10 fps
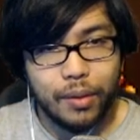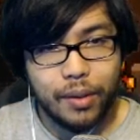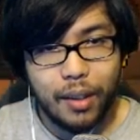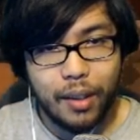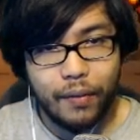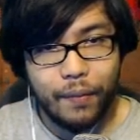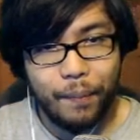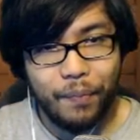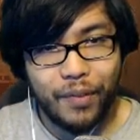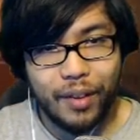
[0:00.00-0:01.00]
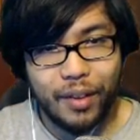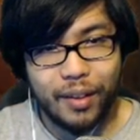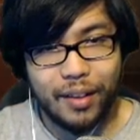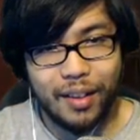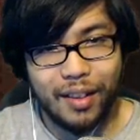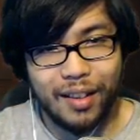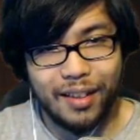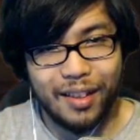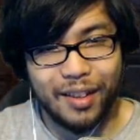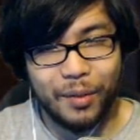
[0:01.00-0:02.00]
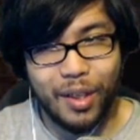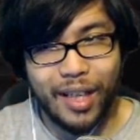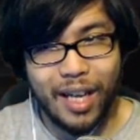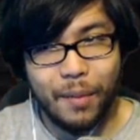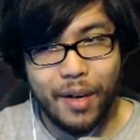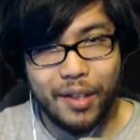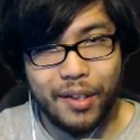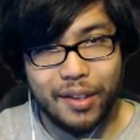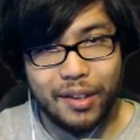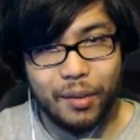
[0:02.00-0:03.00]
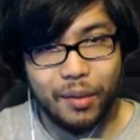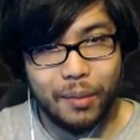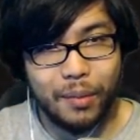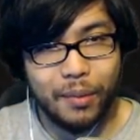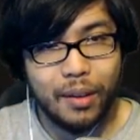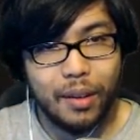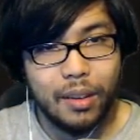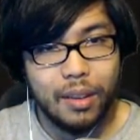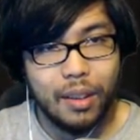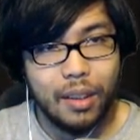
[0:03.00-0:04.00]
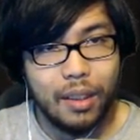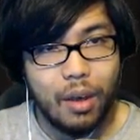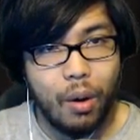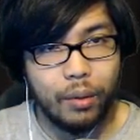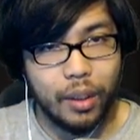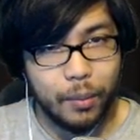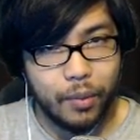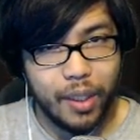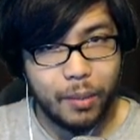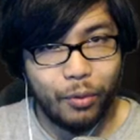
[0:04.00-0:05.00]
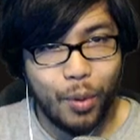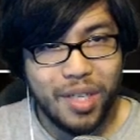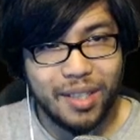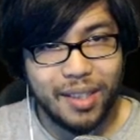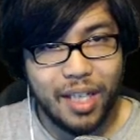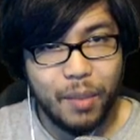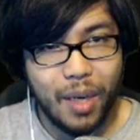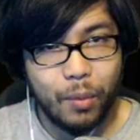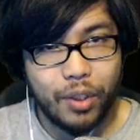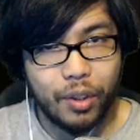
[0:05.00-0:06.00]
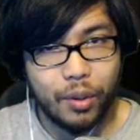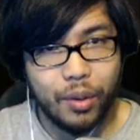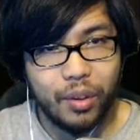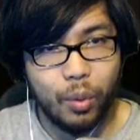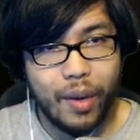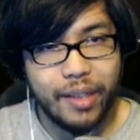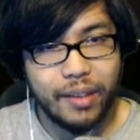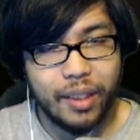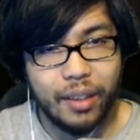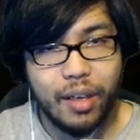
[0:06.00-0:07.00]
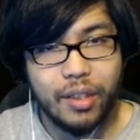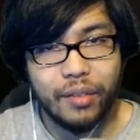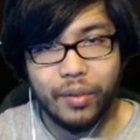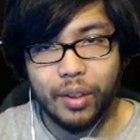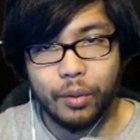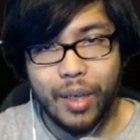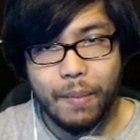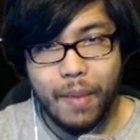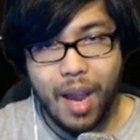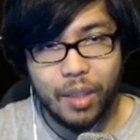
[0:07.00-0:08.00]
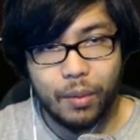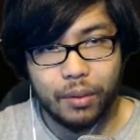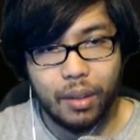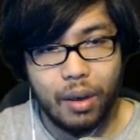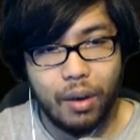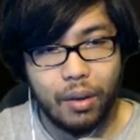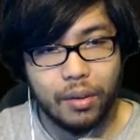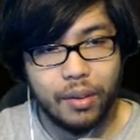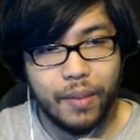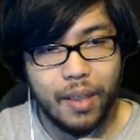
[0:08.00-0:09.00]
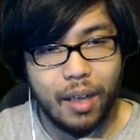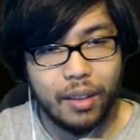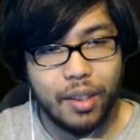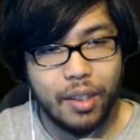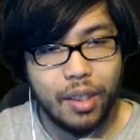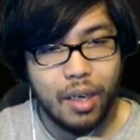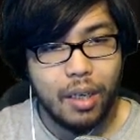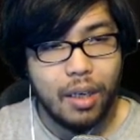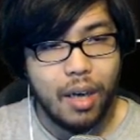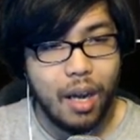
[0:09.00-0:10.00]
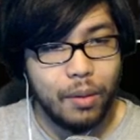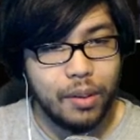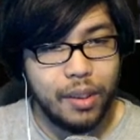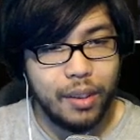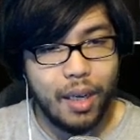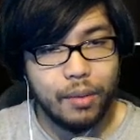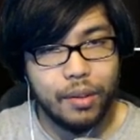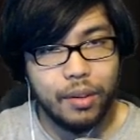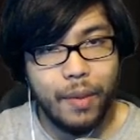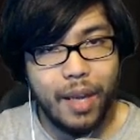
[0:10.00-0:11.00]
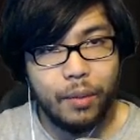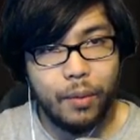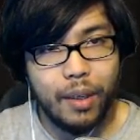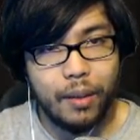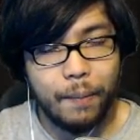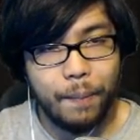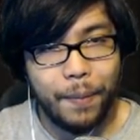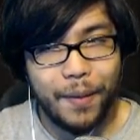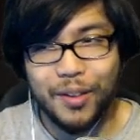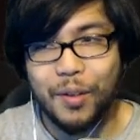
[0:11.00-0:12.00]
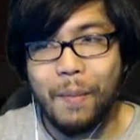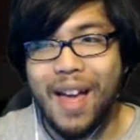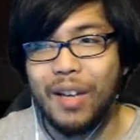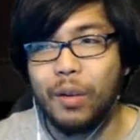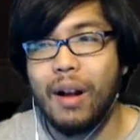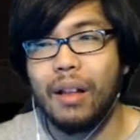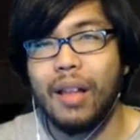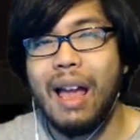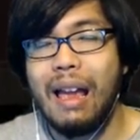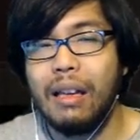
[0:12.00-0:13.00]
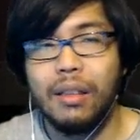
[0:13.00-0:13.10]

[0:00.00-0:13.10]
off. Look at the running animation. It's adorable. Hold there, Marine. Before you descend, you might wish to learn the ways of the Gungeon from the Great Manual and the Halls of Knowledge. I will seek out Sir Manuel. Sir Manuel. Ha!